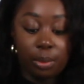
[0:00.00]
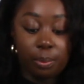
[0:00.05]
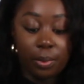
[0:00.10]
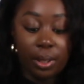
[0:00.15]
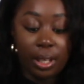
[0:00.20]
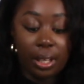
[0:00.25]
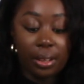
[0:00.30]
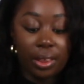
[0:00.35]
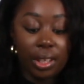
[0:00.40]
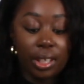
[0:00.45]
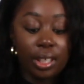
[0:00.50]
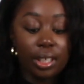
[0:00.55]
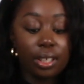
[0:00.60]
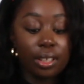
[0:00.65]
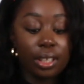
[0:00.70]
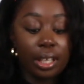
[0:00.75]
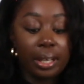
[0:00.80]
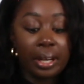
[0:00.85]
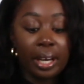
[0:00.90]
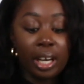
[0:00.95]
But I
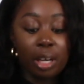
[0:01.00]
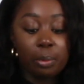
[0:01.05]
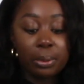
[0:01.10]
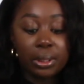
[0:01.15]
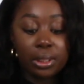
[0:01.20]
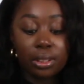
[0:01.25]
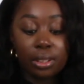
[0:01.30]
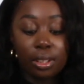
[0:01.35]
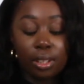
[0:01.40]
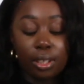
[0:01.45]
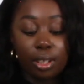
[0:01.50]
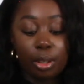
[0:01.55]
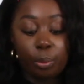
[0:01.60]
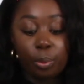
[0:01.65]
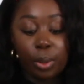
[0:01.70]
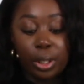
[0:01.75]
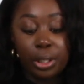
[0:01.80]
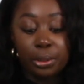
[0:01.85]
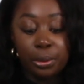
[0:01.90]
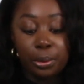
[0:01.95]
think that happens a lot
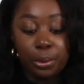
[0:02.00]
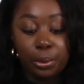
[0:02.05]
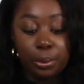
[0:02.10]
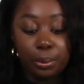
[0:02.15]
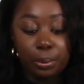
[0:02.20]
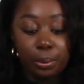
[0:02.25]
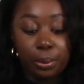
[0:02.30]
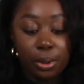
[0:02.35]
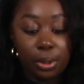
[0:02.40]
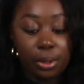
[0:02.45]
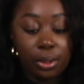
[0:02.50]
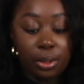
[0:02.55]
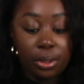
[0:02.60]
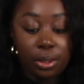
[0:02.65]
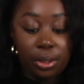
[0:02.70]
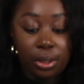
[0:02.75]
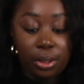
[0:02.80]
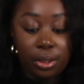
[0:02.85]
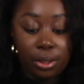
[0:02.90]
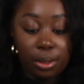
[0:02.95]
when you
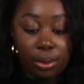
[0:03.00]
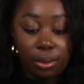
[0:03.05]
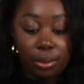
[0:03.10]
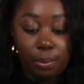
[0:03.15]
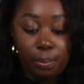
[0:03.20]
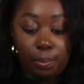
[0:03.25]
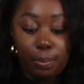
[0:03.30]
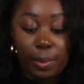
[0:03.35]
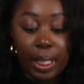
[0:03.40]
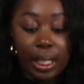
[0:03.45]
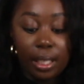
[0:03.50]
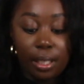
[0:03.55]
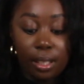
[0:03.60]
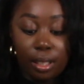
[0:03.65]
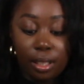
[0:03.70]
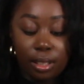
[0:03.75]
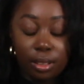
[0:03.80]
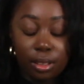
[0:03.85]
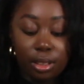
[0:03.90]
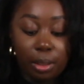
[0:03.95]

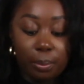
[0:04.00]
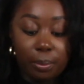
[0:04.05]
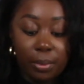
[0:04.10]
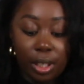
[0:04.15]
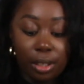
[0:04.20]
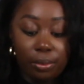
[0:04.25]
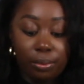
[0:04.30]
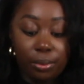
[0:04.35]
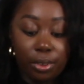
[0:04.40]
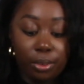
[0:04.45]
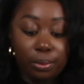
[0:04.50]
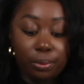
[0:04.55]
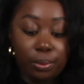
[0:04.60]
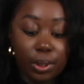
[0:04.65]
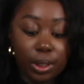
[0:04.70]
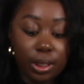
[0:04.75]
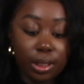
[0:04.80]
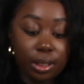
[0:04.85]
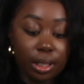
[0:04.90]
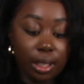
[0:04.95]
make something for the
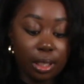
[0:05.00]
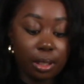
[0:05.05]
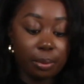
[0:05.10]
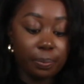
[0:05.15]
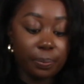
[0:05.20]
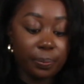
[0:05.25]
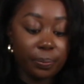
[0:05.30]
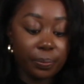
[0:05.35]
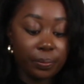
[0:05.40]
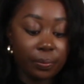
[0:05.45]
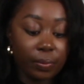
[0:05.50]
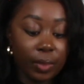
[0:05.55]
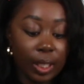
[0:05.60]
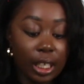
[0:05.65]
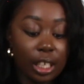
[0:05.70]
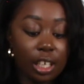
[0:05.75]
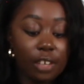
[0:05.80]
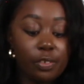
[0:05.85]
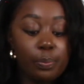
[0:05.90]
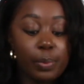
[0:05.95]
first time.
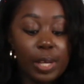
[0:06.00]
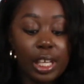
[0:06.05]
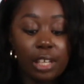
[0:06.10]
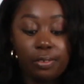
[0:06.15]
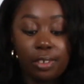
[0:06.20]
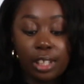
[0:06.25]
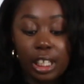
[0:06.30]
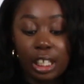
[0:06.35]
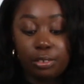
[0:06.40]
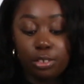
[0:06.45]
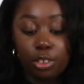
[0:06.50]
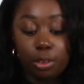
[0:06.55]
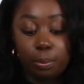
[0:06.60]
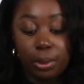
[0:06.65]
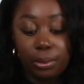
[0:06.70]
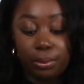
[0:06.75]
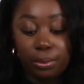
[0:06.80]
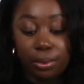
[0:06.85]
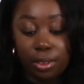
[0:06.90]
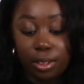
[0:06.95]
And I've made falafel
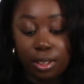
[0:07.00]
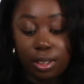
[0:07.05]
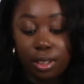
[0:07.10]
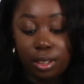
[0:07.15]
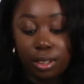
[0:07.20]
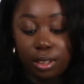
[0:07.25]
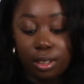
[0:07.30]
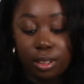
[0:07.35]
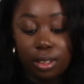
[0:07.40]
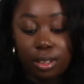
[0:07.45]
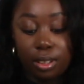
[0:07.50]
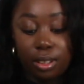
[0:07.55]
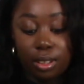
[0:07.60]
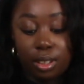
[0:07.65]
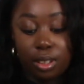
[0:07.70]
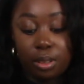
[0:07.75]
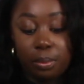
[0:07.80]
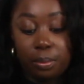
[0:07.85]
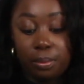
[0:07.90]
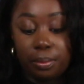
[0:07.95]
before,
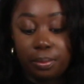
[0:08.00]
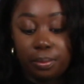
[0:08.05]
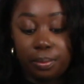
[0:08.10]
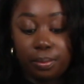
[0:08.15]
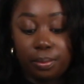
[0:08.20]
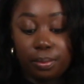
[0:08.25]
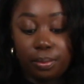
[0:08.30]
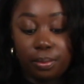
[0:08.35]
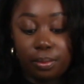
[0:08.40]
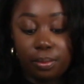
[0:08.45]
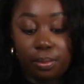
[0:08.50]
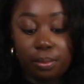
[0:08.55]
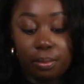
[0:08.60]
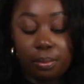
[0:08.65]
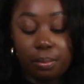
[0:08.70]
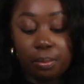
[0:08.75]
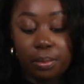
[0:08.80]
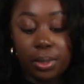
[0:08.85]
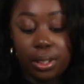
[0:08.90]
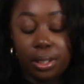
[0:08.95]

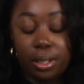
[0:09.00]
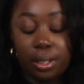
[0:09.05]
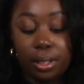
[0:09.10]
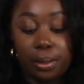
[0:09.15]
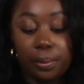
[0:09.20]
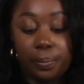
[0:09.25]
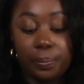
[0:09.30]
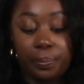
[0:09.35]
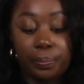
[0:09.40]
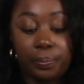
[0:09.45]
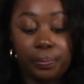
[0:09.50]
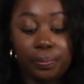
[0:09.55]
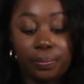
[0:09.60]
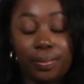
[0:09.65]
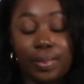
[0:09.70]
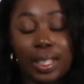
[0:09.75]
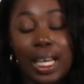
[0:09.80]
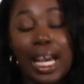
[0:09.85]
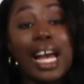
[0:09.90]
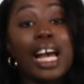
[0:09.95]
but I
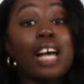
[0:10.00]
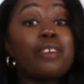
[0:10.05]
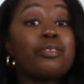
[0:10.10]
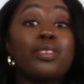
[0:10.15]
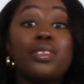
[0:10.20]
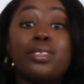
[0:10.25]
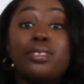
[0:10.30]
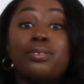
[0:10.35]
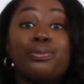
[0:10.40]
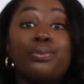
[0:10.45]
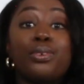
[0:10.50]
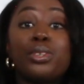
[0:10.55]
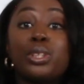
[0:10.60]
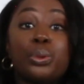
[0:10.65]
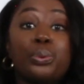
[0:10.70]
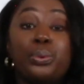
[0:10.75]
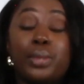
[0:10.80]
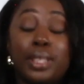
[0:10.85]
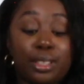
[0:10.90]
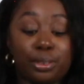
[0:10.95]
haven't
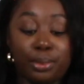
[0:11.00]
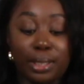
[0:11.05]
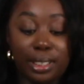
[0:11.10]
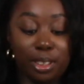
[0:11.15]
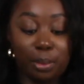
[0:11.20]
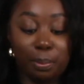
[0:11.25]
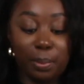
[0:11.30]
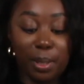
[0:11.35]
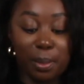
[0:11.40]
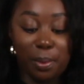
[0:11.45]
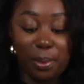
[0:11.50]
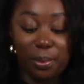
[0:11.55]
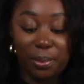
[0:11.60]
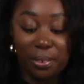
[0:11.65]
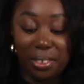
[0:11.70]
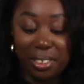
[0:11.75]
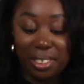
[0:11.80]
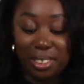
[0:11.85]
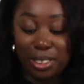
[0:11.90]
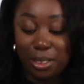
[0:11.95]
followed this recipe
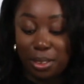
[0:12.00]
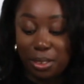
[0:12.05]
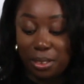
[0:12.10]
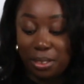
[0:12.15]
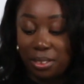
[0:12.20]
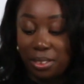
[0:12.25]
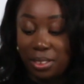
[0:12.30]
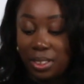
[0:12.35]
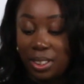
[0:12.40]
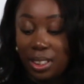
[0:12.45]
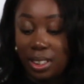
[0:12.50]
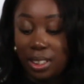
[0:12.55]
before. So,